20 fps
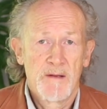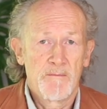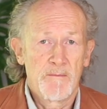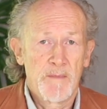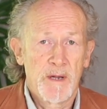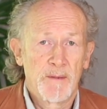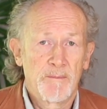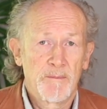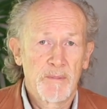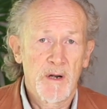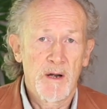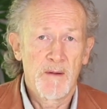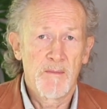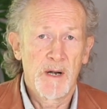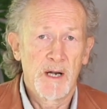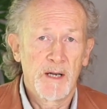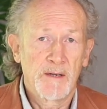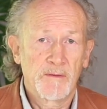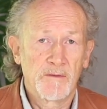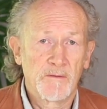made
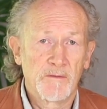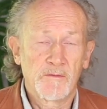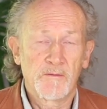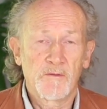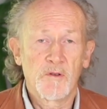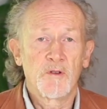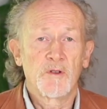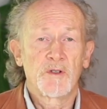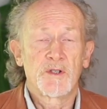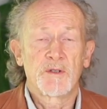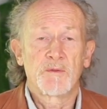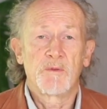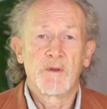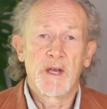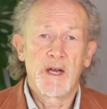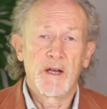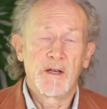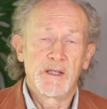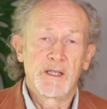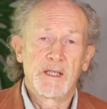primarily from fruits
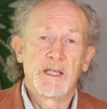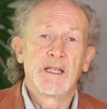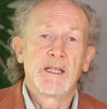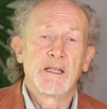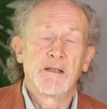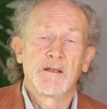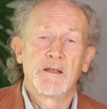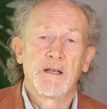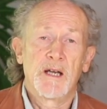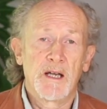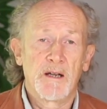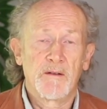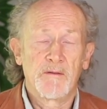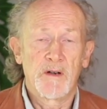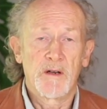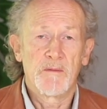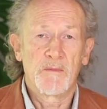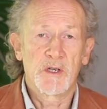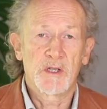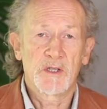without needing
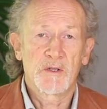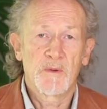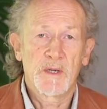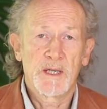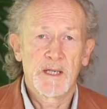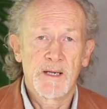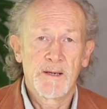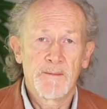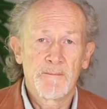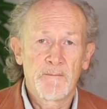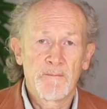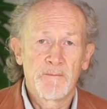very much sweetener.